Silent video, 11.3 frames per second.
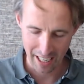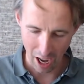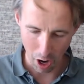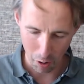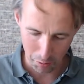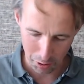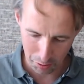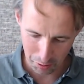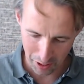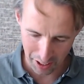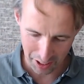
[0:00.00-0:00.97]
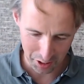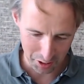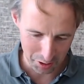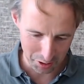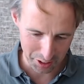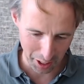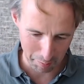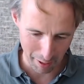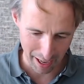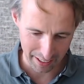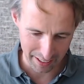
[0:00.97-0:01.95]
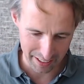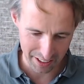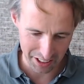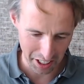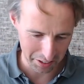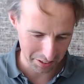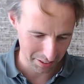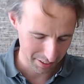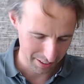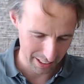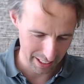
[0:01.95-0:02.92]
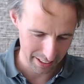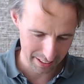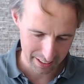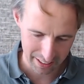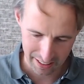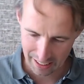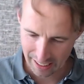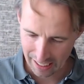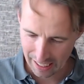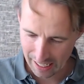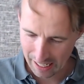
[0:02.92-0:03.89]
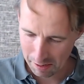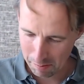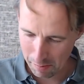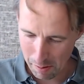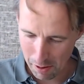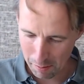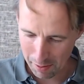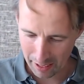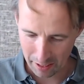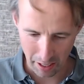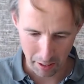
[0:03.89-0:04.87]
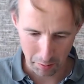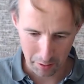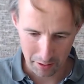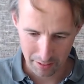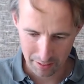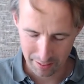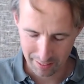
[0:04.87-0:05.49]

I hope you'll check back at this channel later. Maybe I'll make another one.